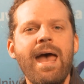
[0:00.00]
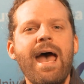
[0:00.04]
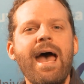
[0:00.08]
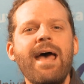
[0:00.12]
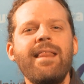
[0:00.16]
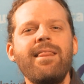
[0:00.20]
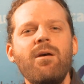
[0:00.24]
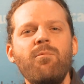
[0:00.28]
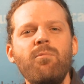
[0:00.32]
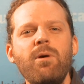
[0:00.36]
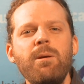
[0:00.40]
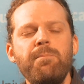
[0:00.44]

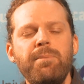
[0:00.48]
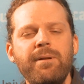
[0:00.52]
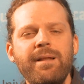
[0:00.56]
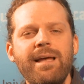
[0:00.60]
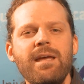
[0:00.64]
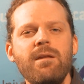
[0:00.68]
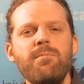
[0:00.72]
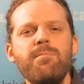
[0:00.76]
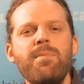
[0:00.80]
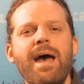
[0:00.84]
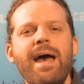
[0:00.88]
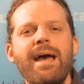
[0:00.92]
and then we
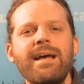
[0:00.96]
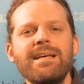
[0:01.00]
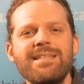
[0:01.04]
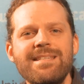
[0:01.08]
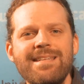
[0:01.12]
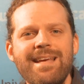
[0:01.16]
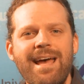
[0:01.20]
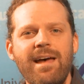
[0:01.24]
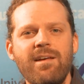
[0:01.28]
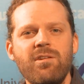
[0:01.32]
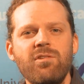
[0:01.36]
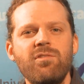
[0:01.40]
played back
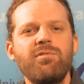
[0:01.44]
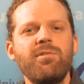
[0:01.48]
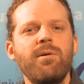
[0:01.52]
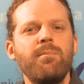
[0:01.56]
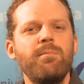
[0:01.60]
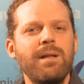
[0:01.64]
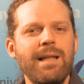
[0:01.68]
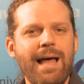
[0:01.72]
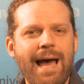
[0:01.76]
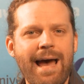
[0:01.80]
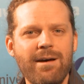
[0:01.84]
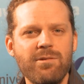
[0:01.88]
sounds
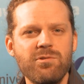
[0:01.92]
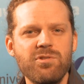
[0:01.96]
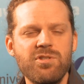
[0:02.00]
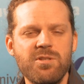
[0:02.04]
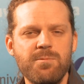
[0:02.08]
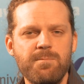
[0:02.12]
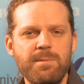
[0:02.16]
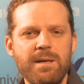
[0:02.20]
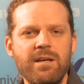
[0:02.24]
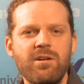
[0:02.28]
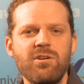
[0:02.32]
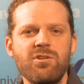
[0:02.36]
from
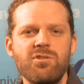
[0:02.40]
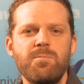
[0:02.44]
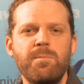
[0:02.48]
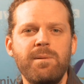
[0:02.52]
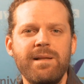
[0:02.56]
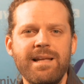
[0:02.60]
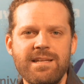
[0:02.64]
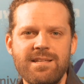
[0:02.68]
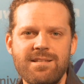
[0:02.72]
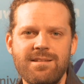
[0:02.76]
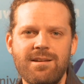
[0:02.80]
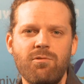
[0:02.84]
loudspeakers
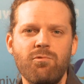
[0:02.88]
placed